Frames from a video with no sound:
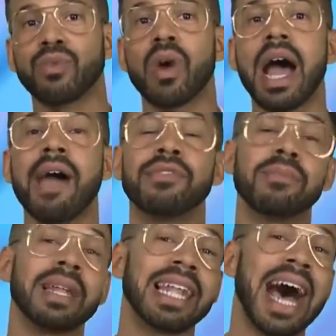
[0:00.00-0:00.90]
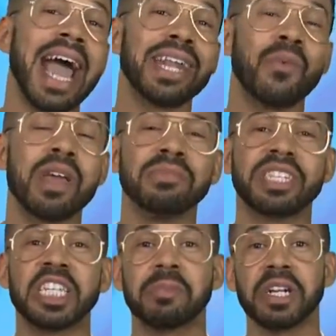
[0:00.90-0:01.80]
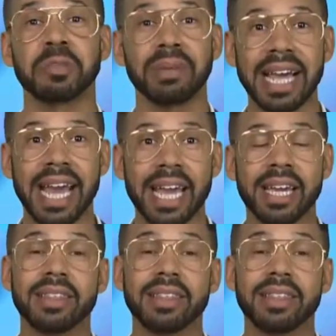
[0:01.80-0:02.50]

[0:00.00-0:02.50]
derived from a line in William Shakespeare's play,